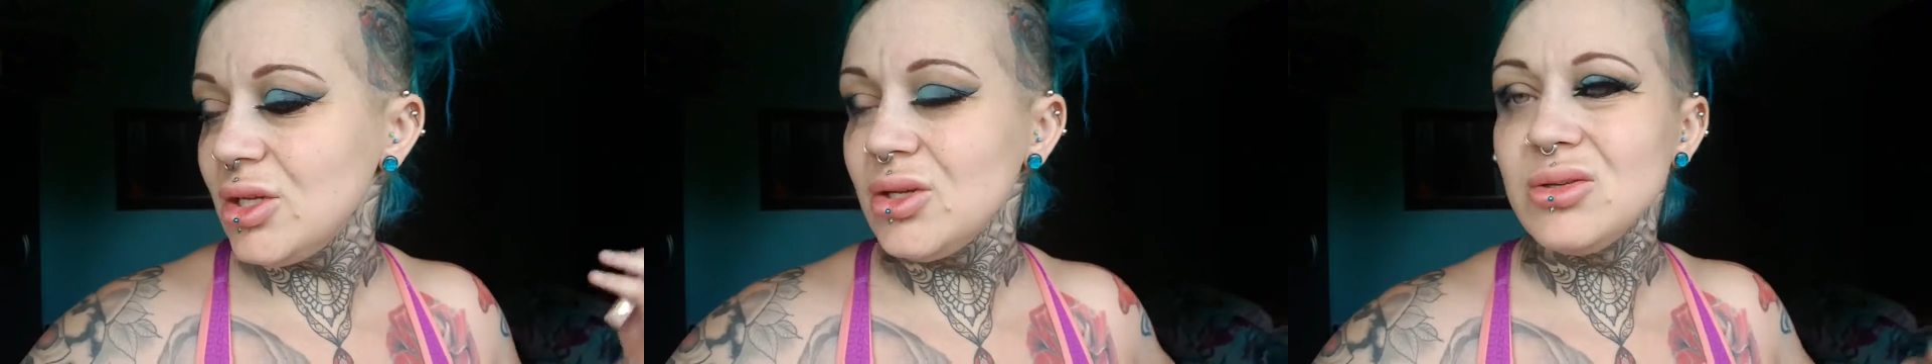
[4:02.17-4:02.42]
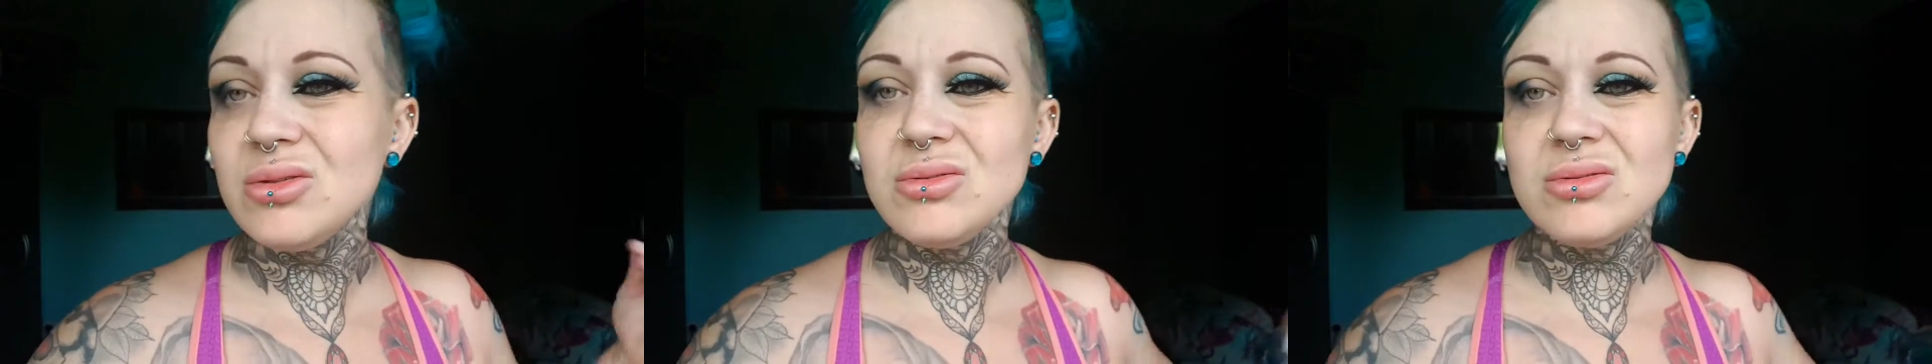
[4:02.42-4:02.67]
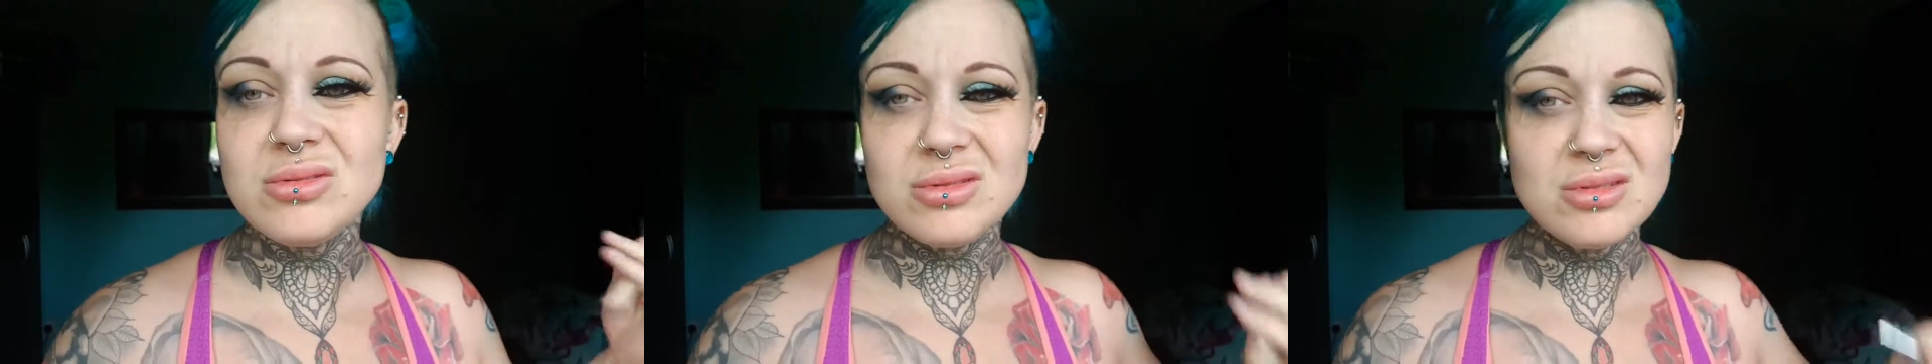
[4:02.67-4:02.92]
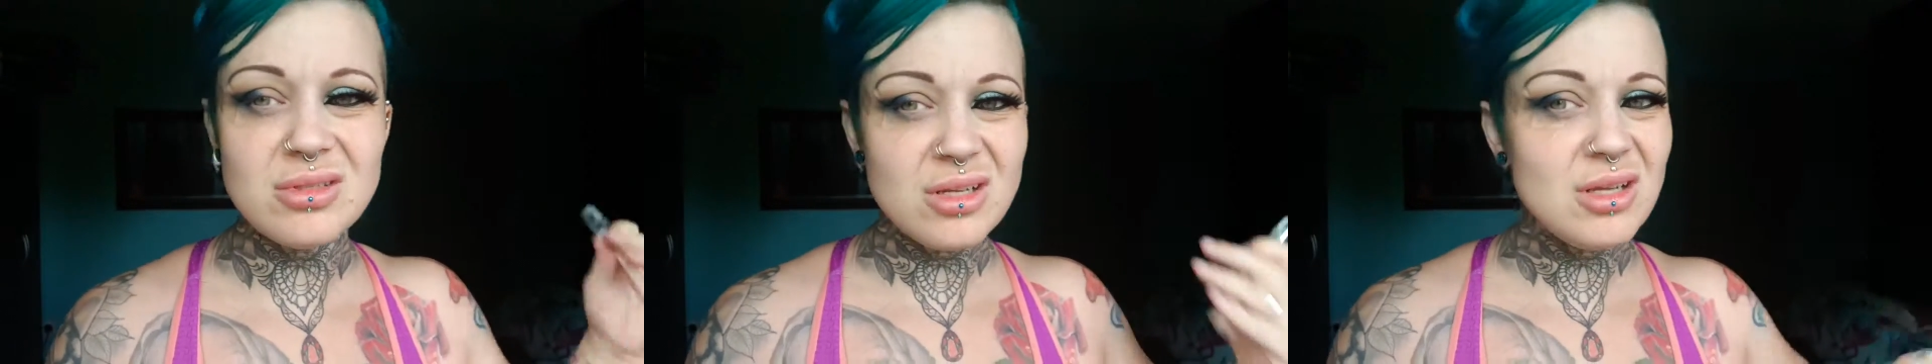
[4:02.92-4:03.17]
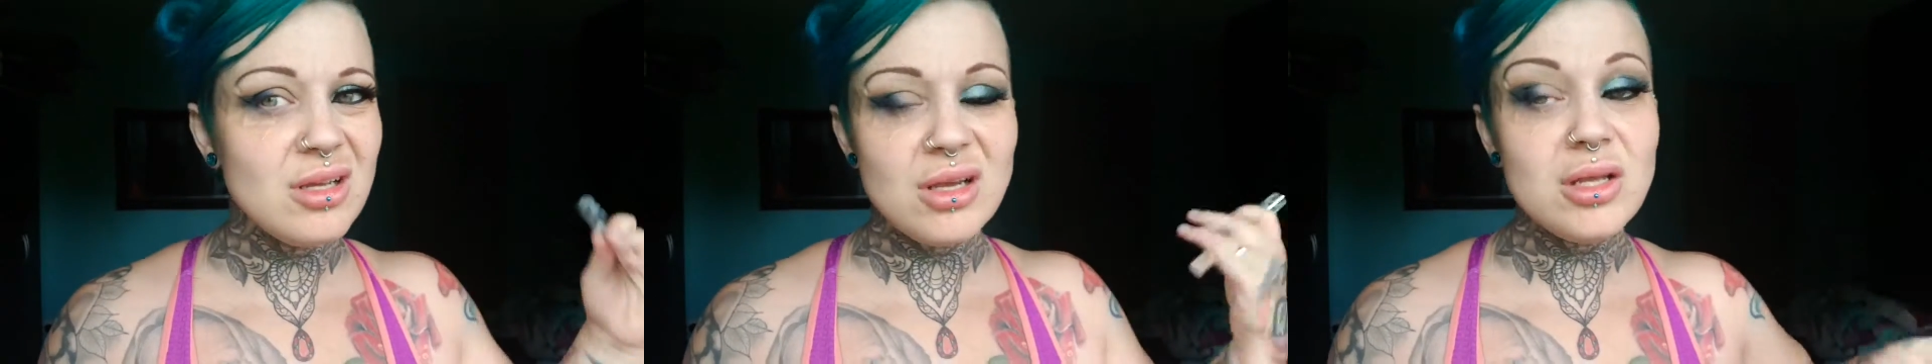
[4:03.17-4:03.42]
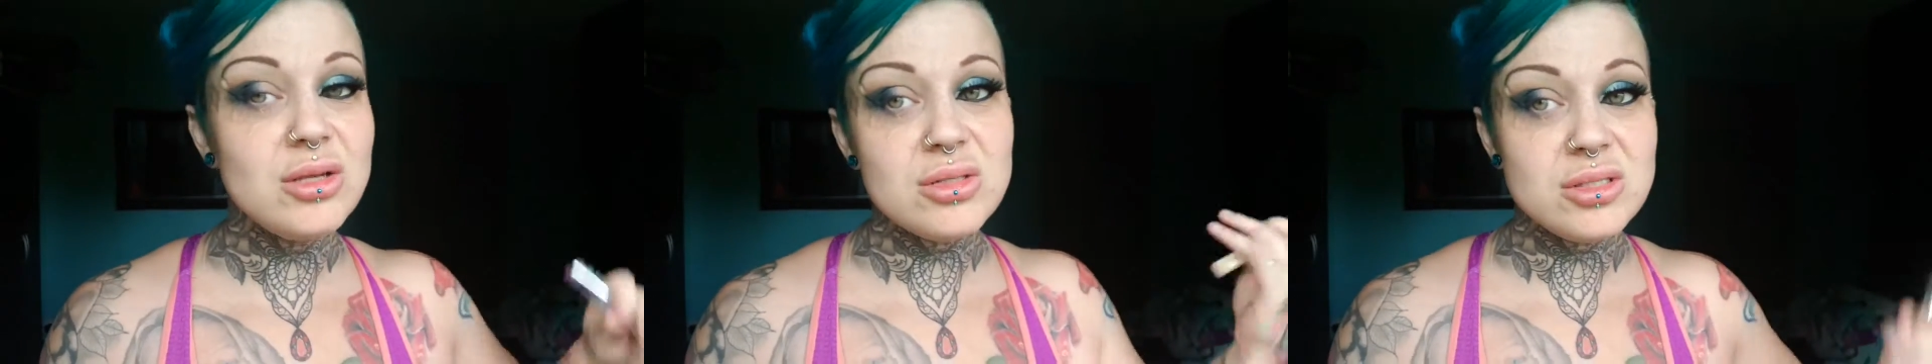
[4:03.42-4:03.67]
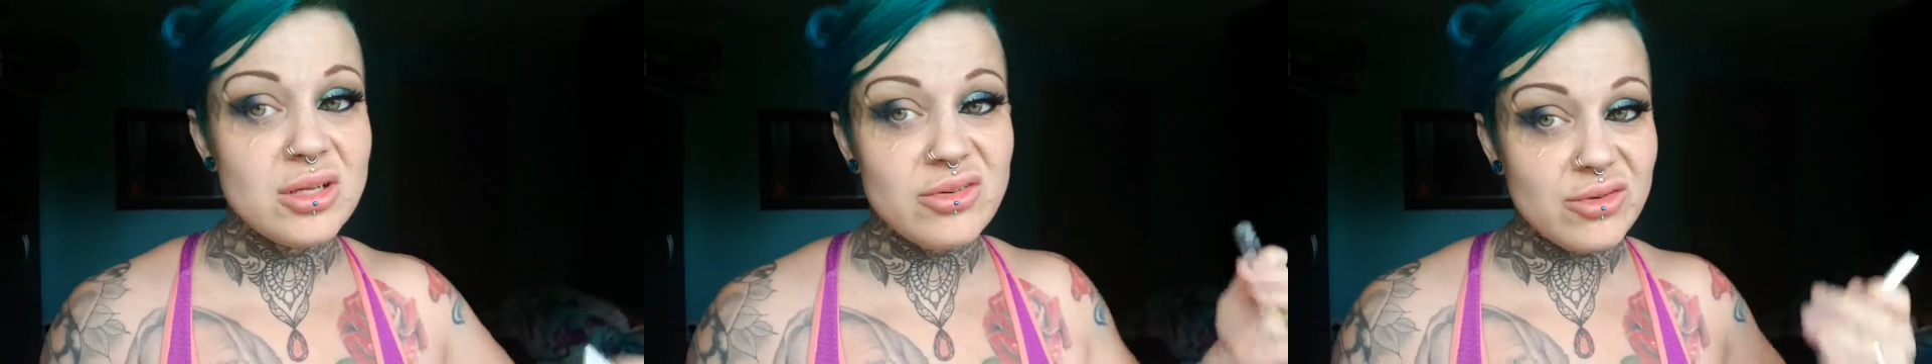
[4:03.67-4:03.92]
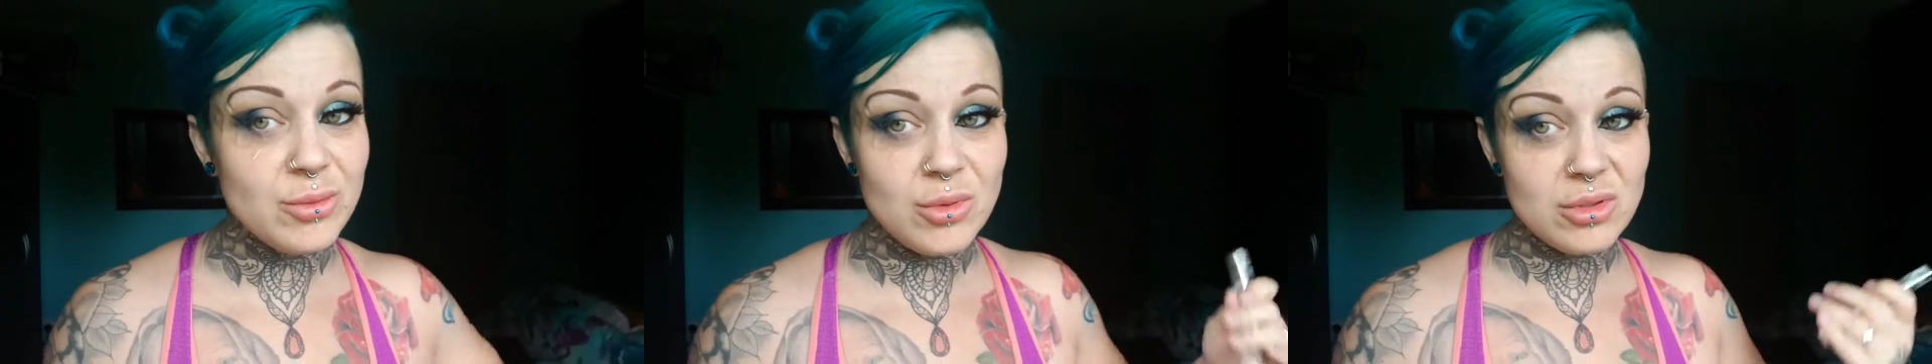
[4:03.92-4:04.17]
use. I use
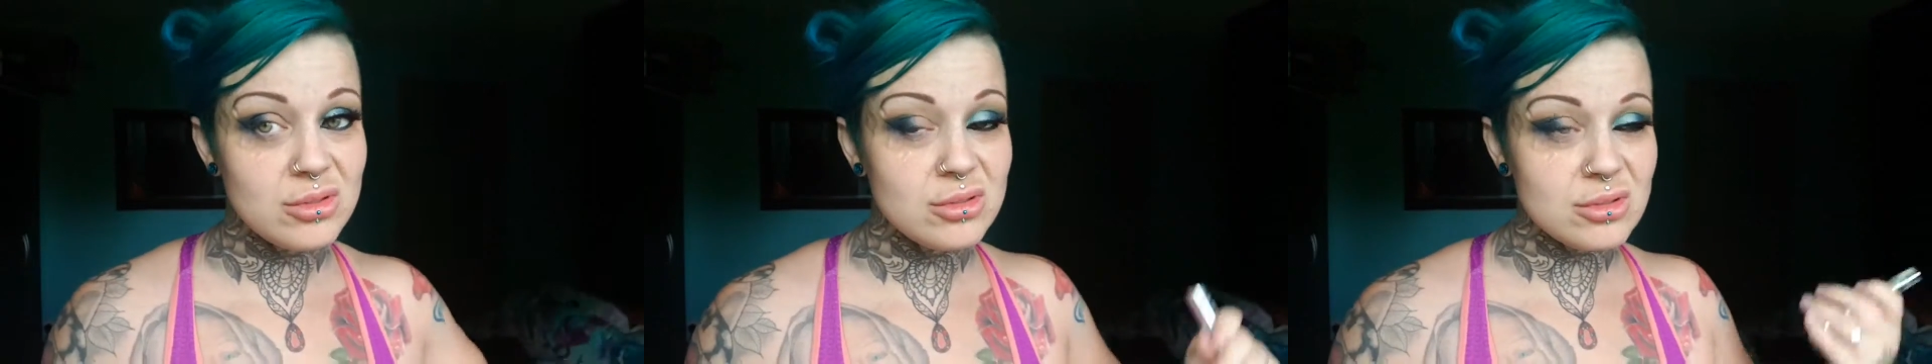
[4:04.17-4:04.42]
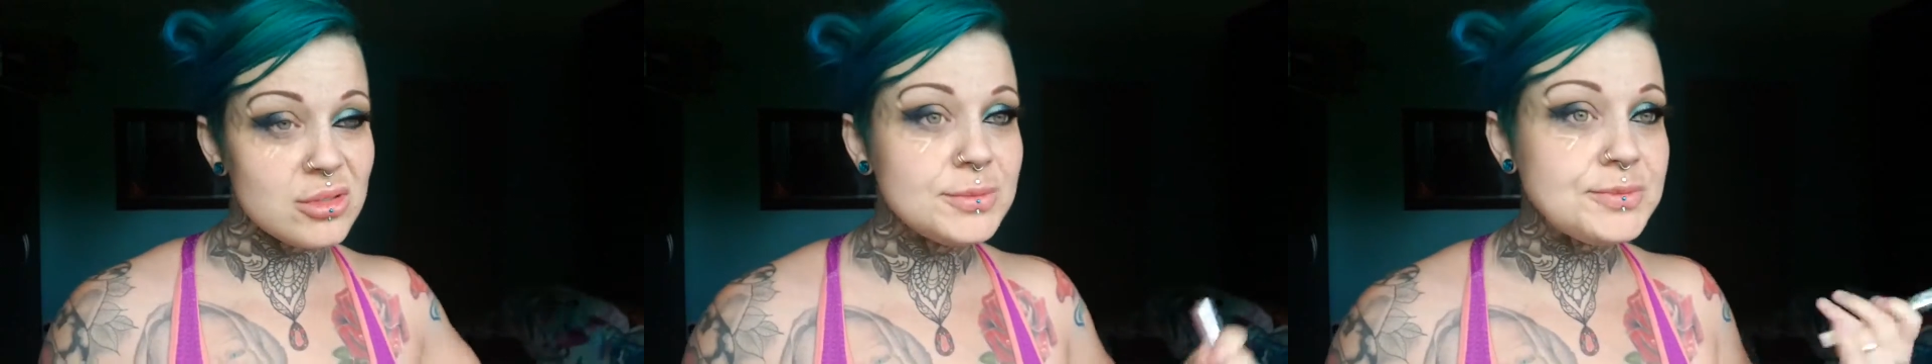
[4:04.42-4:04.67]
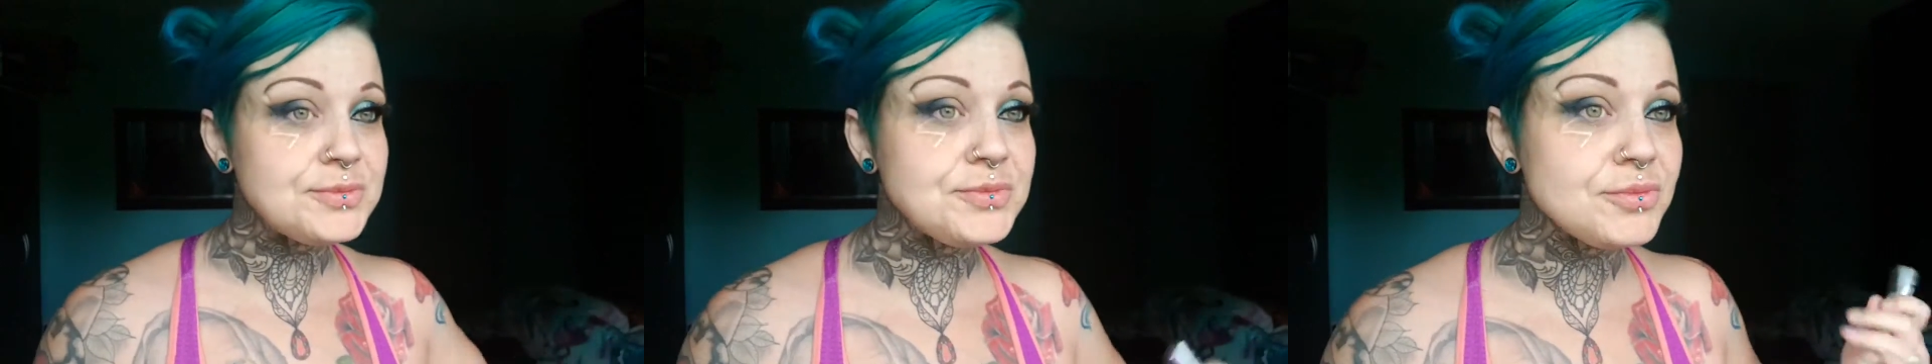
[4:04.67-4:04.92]
different ones.